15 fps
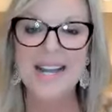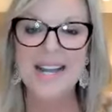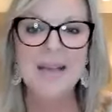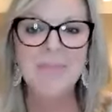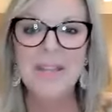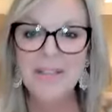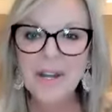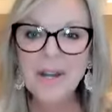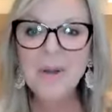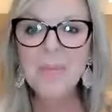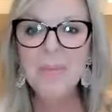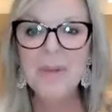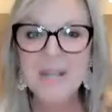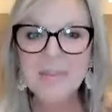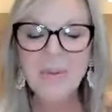I mean, there
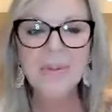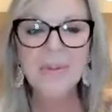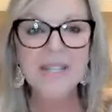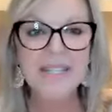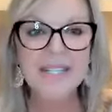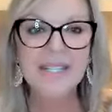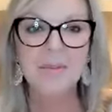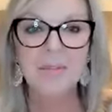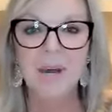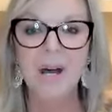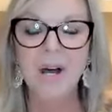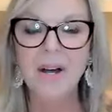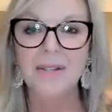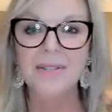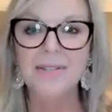are people that need a
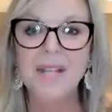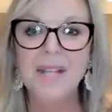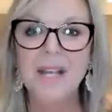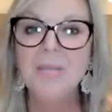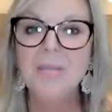boss.